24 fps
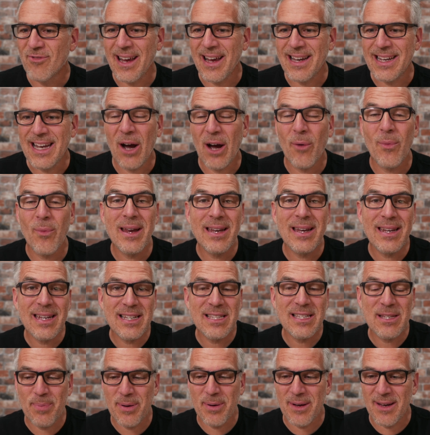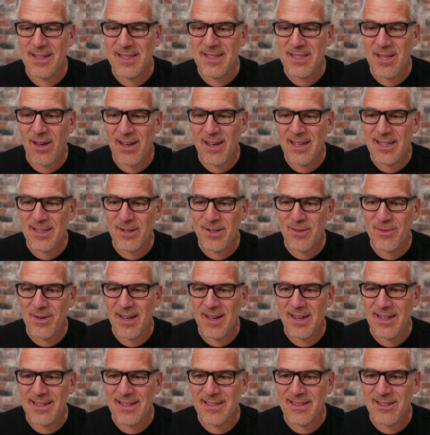Right, now we need to put a title
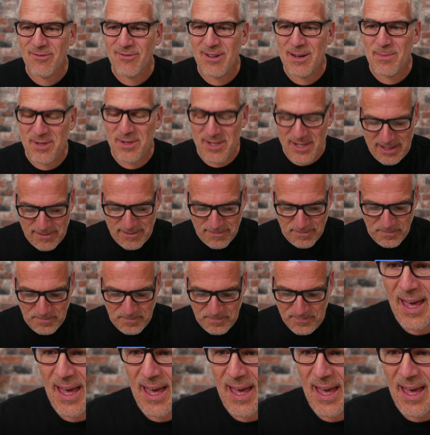and a description.